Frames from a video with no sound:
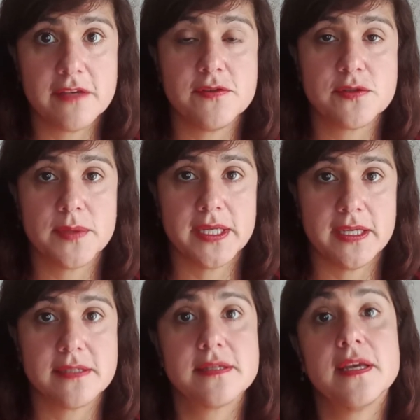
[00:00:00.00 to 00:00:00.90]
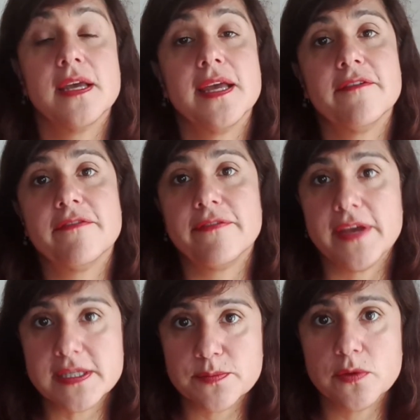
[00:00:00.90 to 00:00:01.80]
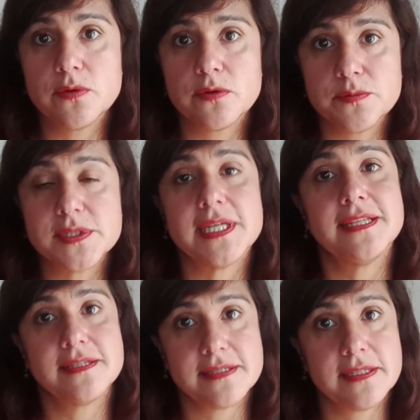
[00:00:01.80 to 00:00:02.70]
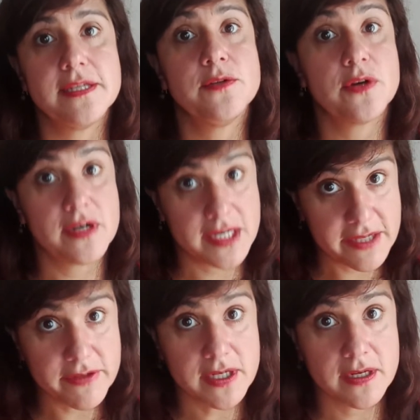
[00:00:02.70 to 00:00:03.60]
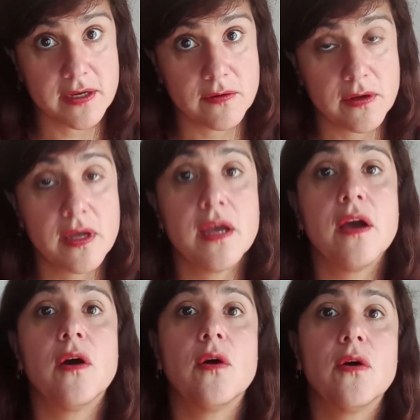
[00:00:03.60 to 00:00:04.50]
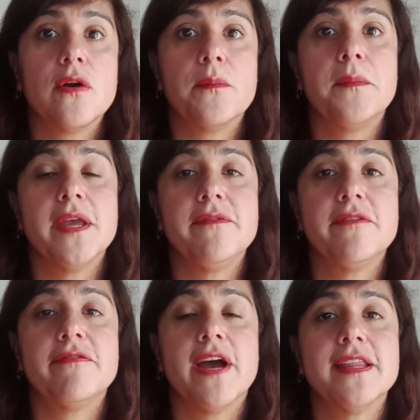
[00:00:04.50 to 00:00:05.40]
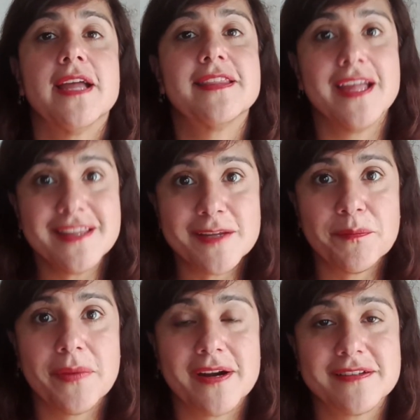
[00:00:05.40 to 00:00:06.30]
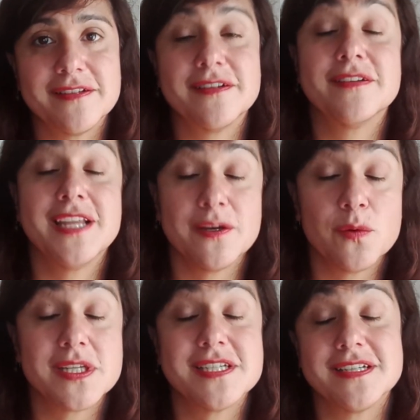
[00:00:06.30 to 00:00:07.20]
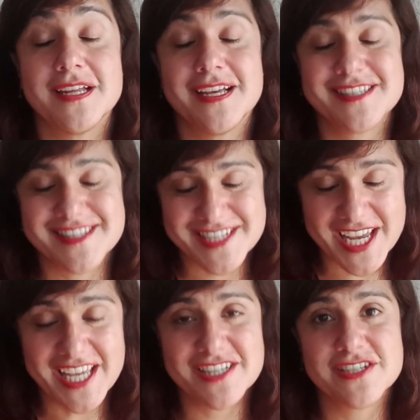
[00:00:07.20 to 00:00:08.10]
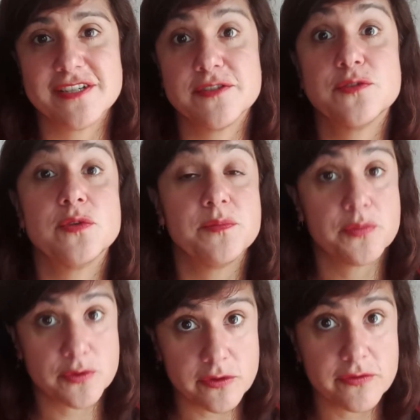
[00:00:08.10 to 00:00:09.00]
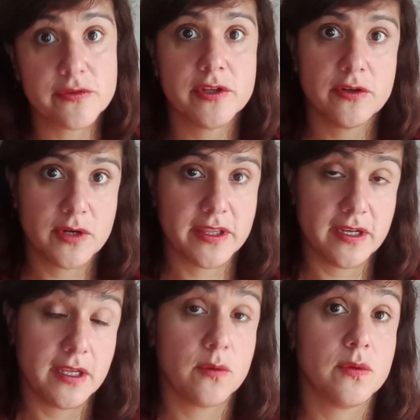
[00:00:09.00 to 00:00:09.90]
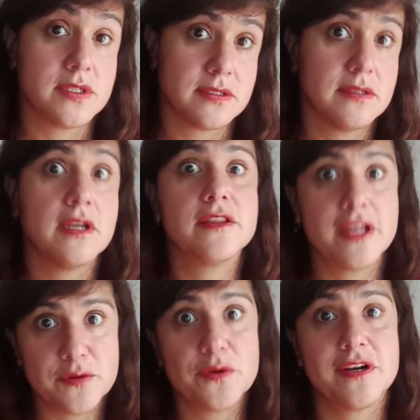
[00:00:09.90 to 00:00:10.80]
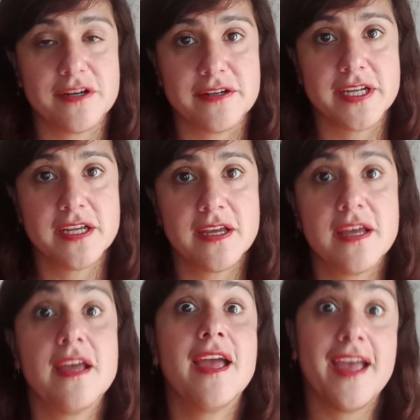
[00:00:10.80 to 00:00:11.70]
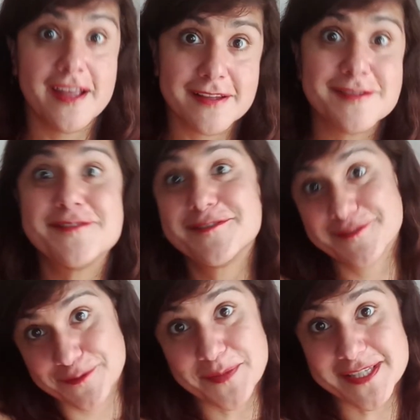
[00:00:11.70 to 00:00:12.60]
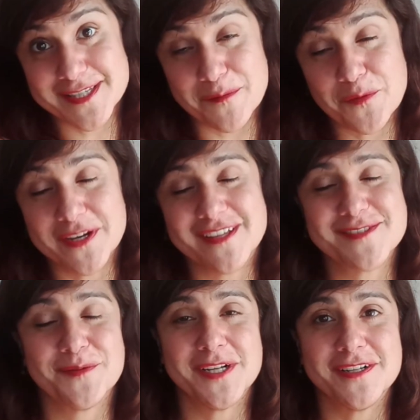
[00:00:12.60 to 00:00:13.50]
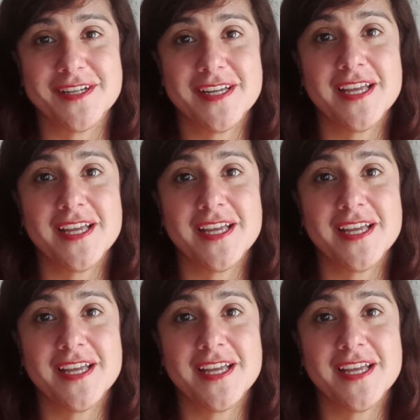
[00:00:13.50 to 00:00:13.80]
give you some ideas. Facebook groups in the city you are living now, or maybe find a tandem partner, language exchange to improve the language that you are learning and to meet someone as well.